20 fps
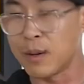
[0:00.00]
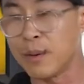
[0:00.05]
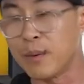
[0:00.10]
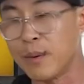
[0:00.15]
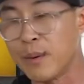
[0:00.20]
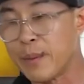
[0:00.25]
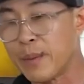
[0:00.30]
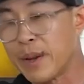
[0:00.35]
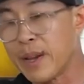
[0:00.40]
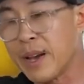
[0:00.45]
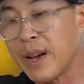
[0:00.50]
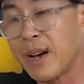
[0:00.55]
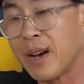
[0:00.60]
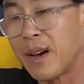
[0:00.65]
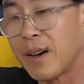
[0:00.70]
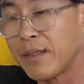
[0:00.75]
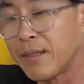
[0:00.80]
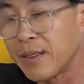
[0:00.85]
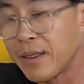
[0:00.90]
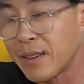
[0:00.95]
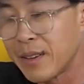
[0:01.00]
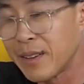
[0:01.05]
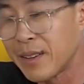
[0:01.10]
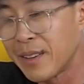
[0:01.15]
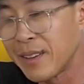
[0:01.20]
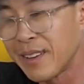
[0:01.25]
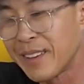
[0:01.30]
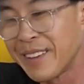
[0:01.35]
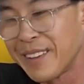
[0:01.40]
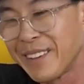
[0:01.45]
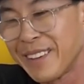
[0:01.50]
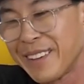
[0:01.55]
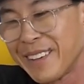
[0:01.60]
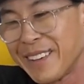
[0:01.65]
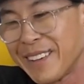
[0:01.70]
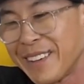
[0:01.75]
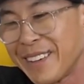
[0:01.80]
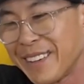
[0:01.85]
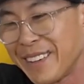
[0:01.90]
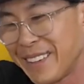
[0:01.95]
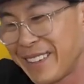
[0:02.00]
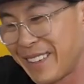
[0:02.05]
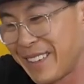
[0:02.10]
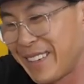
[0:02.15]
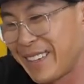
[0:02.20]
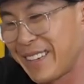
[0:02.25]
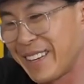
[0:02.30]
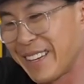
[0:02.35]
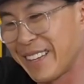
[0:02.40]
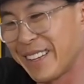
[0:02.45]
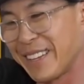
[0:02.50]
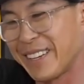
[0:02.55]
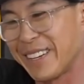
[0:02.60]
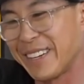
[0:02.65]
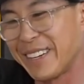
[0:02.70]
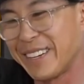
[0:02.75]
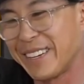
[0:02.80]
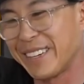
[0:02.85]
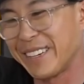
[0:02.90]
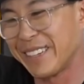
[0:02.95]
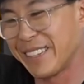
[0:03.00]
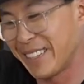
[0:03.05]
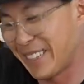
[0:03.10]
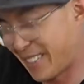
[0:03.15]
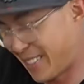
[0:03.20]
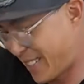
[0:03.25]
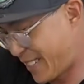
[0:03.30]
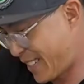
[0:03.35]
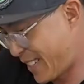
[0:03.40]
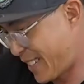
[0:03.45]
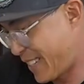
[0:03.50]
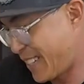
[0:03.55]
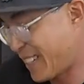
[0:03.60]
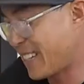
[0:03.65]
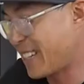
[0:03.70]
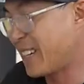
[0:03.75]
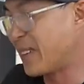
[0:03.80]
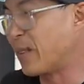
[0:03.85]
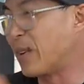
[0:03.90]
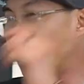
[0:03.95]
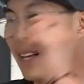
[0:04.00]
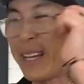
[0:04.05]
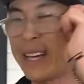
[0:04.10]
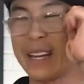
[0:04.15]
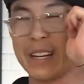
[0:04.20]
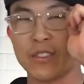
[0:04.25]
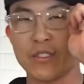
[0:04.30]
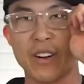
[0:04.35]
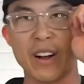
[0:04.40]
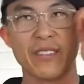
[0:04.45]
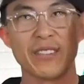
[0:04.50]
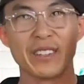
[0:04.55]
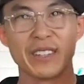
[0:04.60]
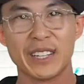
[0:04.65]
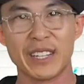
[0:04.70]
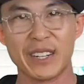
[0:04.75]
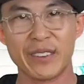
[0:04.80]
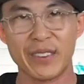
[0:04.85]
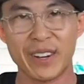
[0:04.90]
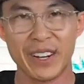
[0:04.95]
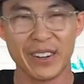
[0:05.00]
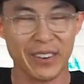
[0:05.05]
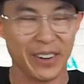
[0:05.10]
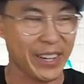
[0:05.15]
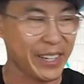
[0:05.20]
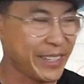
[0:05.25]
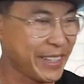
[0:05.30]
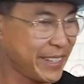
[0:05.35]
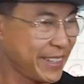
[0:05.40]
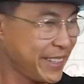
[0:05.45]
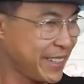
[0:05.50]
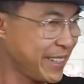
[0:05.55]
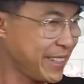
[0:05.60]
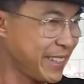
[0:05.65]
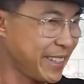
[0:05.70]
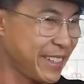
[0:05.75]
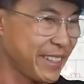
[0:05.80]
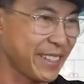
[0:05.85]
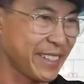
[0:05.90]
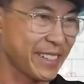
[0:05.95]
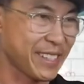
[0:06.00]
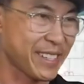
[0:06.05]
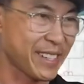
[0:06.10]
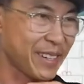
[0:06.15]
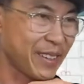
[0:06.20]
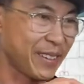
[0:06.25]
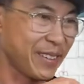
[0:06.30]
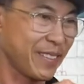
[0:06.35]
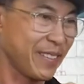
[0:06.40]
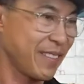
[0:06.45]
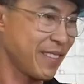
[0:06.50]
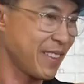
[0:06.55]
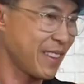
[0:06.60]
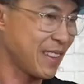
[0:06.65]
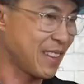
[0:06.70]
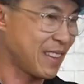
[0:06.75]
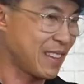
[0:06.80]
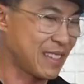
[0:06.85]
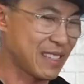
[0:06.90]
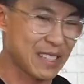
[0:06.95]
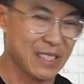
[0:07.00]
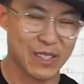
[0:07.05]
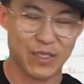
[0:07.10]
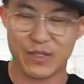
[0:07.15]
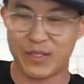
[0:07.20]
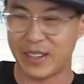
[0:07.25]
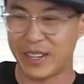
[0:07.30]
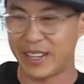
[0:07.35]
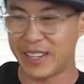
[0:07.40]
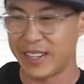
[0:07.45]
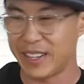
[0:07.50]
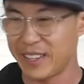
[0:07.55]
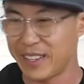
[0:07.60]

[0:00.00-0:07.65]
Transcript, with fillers: when we have nothing to do. Well, I can't travel anyway, right? So this is fun.